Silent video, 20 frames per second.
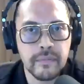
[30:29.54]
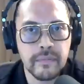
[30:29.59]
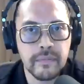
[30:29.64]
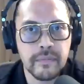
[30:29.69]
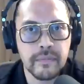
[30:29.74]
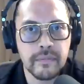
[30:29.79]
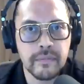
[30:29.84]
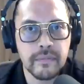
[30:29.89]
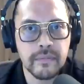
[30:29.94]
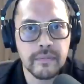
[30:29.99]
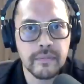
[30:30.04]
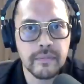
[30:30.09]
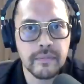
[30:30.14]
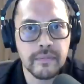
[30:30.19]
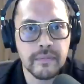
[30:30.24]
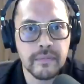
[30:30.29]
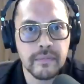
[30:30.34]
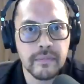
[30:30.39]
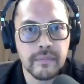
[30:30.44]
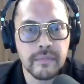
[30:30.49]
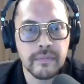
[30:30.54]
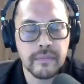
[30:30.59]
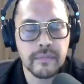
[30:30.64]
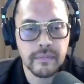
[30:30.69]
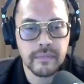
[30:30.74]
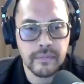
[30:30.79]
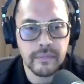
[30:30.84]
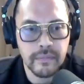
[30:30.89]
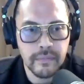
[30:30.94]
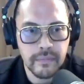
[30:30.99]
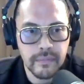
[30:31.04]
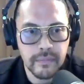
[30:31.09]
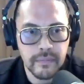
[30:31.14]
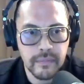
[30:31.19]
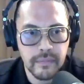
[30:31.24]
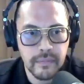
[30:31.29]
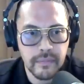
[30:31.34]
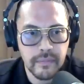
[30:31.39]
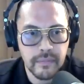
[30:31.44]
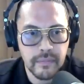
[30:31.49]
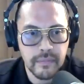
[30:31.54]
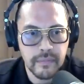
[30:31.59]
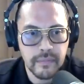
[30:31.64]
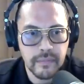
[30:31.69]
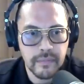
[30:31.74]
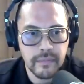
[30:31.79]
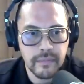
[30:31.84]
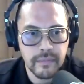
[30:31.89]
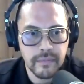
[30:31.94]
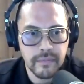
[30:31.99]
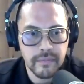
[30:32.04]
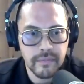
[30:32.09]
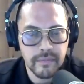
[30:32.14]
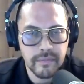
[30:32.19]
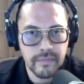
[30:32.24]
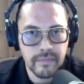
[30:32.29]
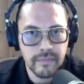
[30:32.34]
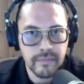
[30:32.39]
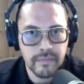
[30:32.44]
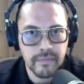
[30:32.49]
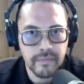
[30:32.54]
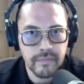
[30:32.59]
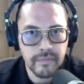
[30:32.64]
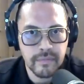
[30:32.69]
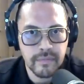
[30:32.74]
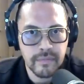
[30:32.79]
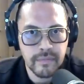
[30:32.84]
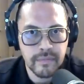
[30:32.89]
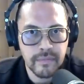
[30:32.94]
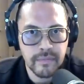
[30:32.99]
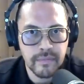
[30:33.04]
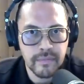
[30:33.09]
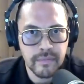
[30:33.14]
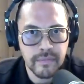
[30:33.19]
The person shown says nothing.